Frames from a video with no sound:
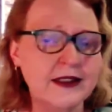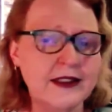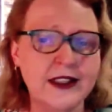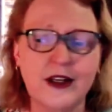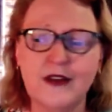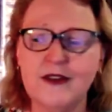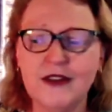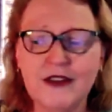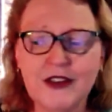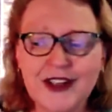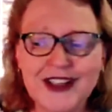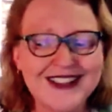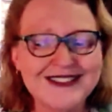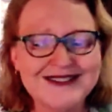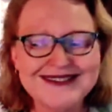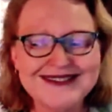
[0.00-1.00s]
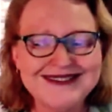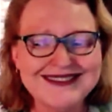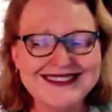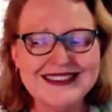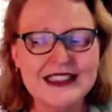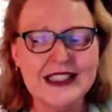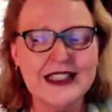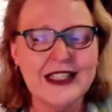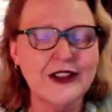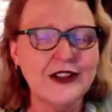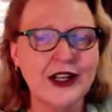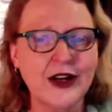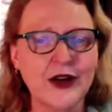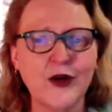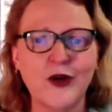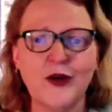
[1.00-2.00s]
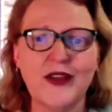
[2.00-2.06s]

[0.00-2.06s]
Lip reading: You know, if you've got to go, don't know,